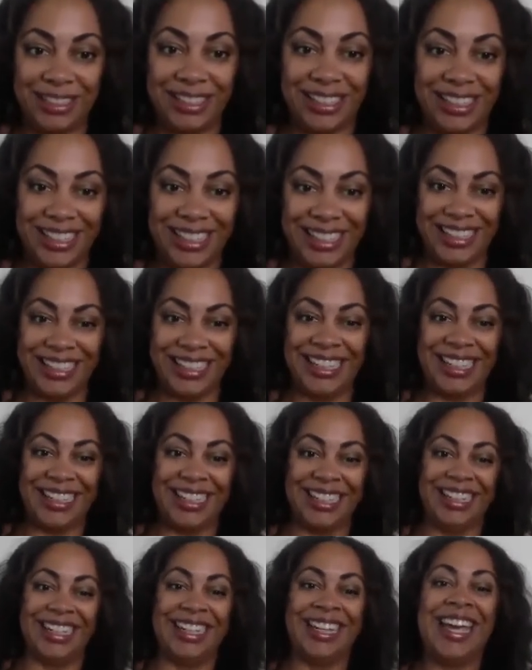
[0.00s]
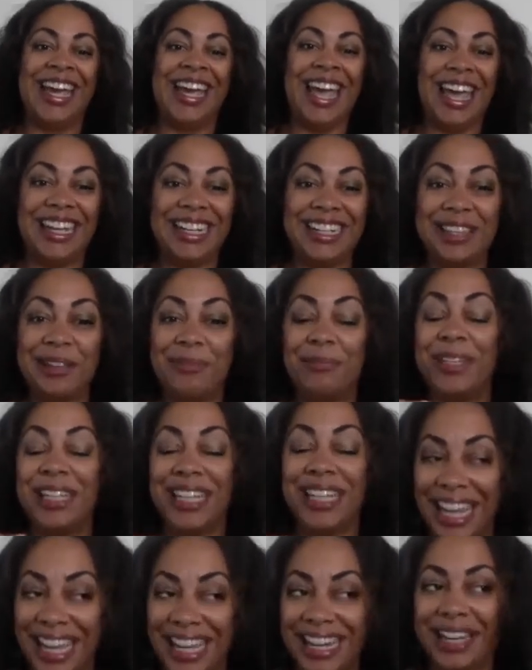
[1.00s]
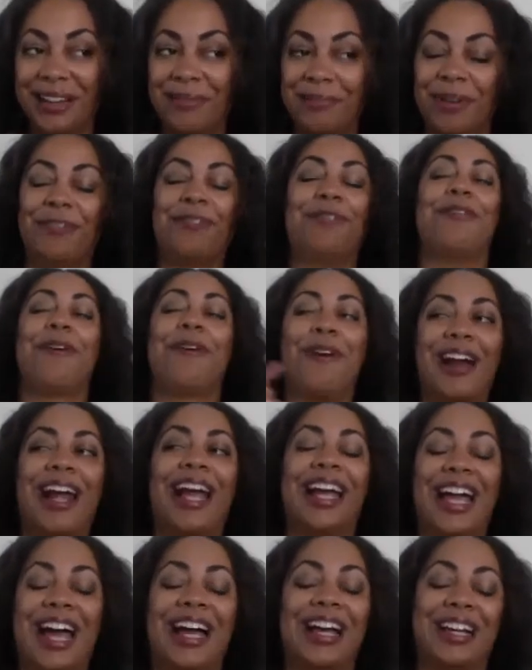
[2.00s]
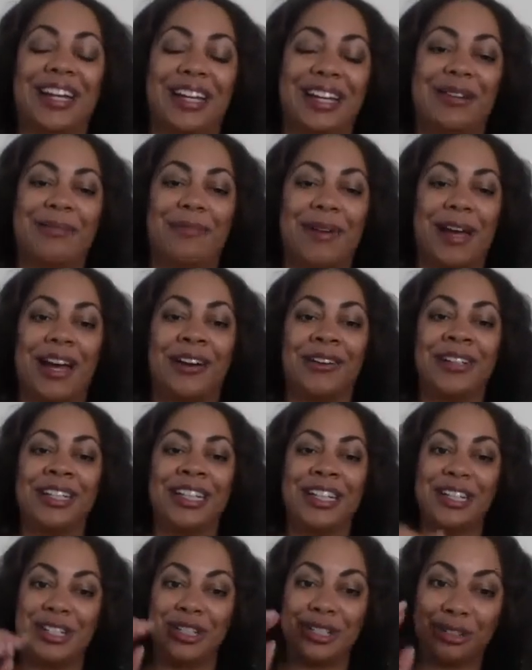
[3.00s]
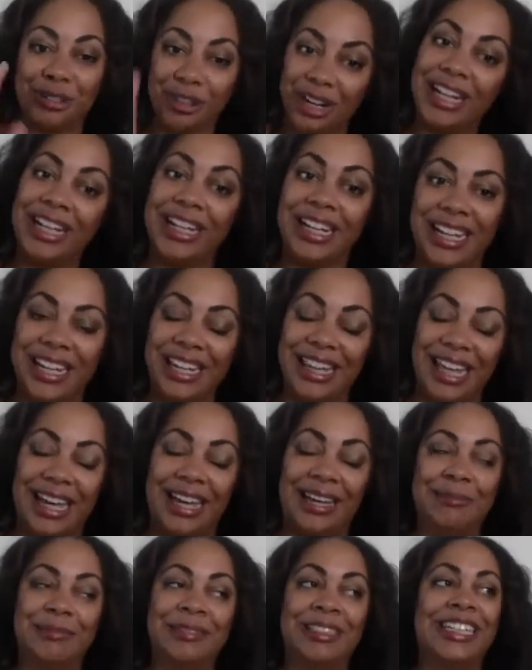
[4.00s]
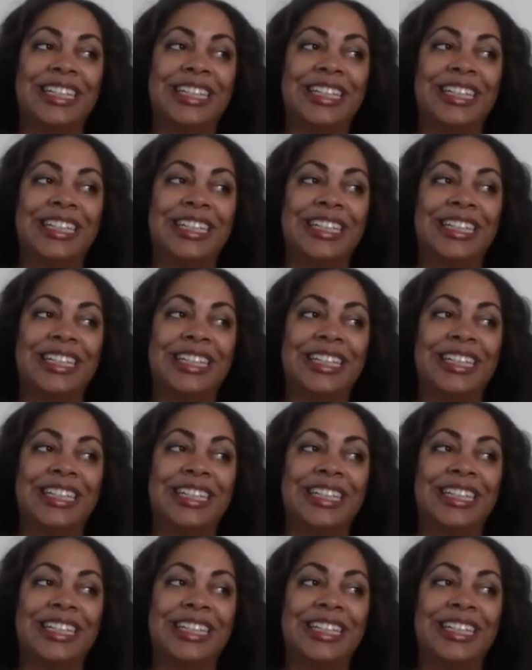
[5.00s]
And in the beginning, before I got good about training them,